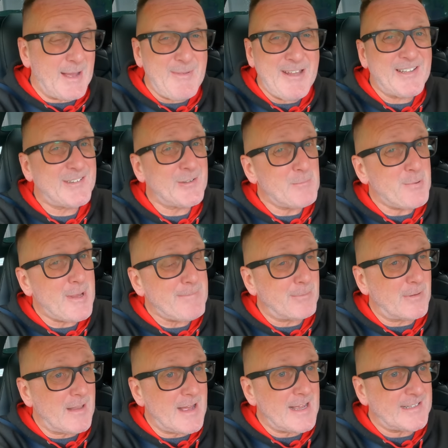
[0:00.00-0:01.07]
I mean, some
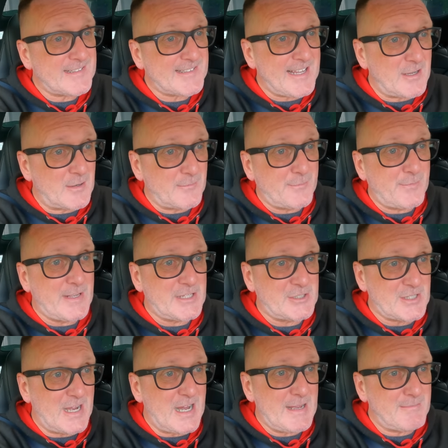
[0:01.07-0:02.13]
people like skin on
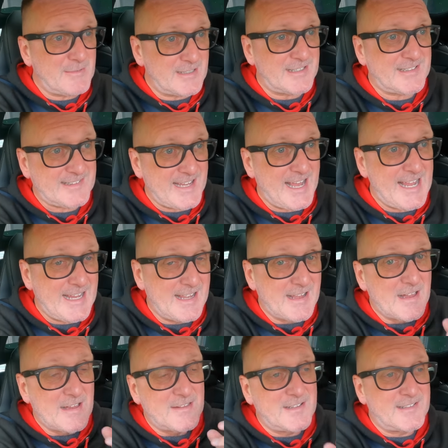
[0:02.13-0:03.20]
fish. I'm gonna say
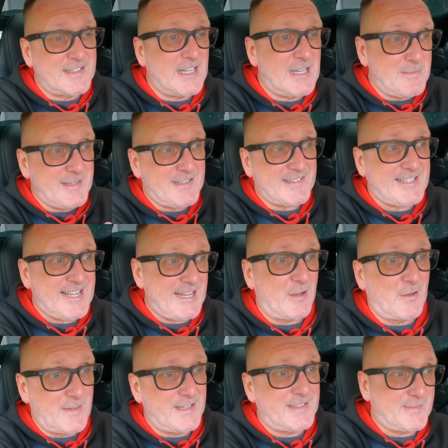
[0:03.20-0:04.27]
there's gonna be skin
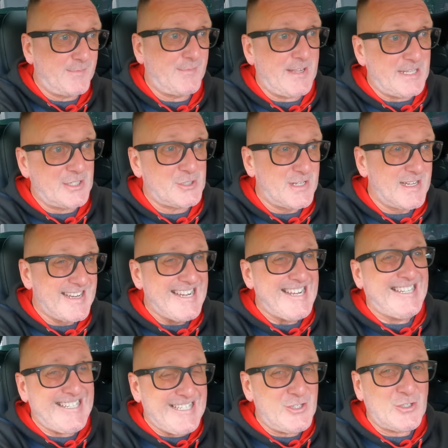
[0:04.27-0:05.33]
on this fish,
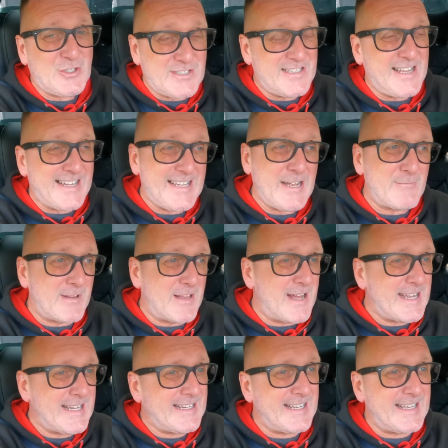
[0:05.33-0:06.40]
and it just, I don't
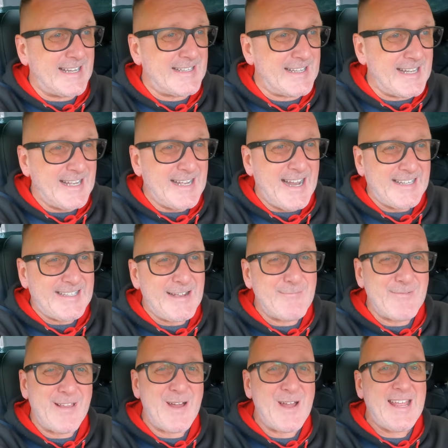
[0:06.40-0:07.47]
like it. I don't I
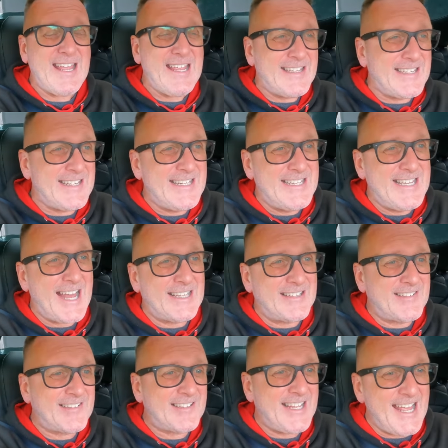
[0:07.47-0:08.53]
don't like eating dead
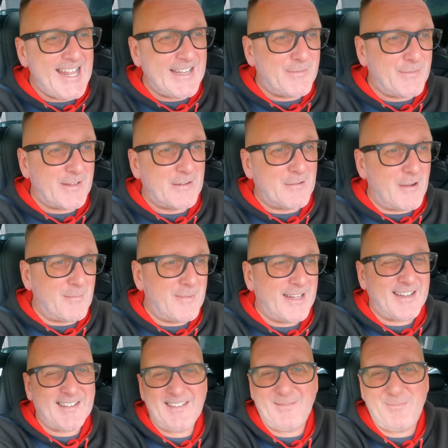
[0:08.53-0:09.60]
skin, if you know what I
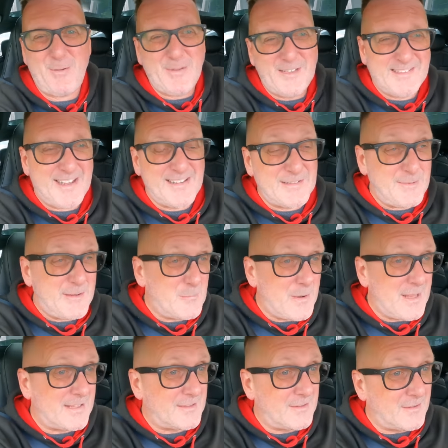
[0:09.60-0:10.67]
mean. That's probably sounds a bit
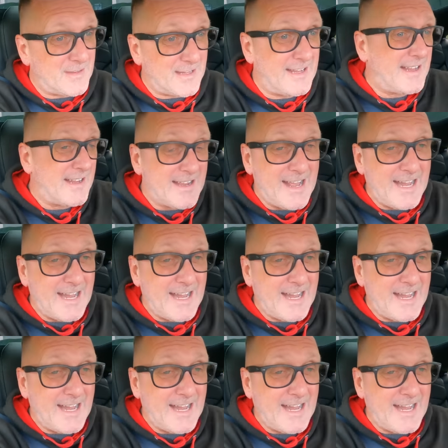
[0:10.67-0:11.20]
weird, doesn't it?